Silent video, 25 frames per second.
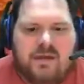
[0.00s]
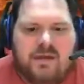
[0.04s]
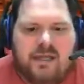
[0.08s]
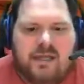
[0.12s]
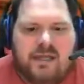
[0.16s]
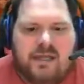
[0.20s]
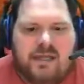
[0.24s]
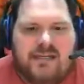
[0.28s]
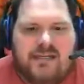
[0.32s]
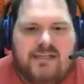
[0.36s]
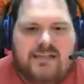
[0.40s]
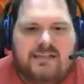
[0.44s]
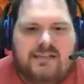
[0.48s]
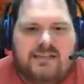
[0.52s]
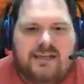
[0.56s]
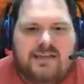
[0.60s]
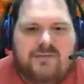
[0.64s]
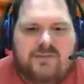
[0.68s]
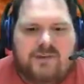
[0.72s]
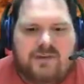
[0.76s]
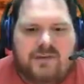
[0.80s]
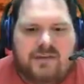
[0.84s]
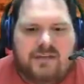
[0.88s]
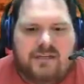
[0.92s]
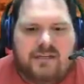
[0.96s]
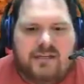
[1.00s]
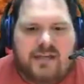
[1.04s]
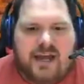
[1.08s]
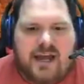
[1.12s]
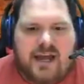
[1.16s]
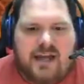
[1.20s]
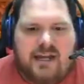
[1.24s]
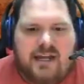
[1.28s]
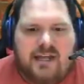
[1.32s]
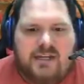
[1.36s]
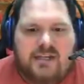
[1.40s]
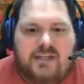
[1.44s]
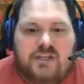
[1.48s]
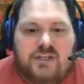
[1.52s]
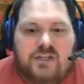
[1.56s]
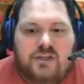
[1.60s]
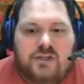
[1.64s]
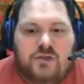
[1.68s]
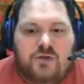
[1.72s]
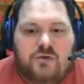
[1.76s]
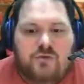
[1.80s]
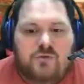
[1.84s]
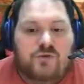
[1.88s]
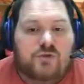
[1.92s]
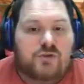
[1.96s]
It is definitely not a
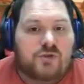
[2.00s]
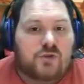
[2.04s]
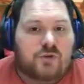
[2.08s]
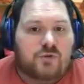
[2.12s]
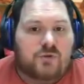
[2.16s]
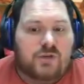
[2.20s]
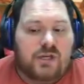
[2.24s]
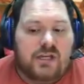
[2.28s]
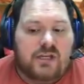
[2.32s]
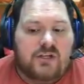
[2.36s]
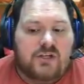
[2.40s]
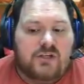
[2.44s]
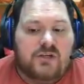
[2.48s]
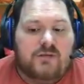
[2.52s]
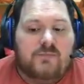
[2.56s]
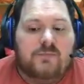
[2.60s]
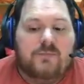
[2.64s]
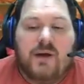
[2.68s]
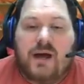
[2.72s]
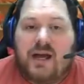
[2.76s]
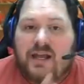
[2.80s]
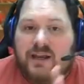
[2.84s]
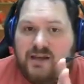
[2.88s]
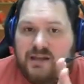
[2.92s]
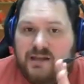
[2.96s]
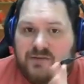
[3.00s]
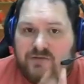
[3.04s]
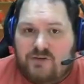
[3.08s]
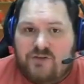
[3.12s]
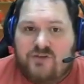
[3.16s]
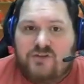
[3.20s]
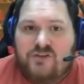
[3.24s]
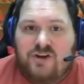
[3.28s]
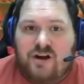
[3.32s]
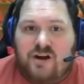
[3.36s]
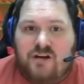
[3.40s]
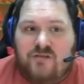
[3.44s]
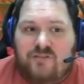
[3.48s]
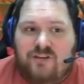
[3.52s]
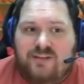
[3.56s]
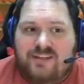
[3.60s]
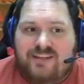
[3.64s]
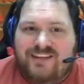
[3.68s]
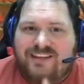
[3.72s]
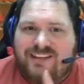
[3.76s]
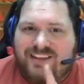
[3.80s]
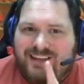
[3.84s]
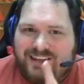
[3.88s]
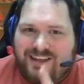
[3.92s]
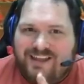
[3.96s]
huge location, but if you're starving,
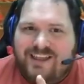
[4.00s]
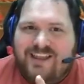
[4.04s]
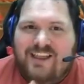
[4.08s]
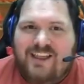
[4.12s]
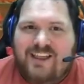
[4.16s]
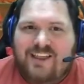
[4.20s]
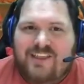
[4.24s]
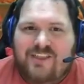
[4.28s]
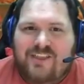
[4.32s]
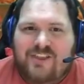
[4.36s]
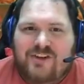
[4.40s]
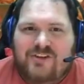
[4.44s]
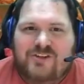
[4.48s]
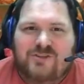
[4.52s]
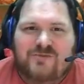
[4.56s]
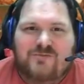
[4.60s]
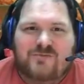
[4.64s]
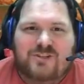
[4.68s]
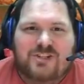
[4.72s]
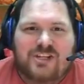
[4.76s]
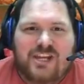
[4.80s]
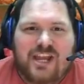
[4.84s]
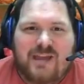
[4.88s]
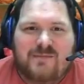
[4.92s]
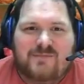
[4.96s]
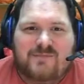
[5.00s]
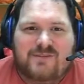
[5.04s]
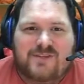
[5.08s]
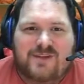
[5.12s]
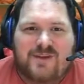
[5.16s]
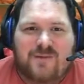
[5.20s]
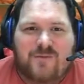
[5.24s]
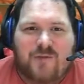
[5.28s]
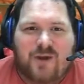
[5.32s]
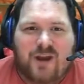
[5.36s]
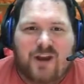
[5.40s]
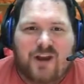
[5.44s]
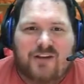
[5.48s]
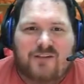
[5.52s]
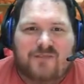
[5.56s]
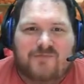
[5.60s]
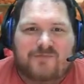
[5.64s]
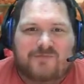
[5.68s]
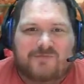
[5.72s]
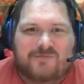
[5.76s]
there's some sham somewhere.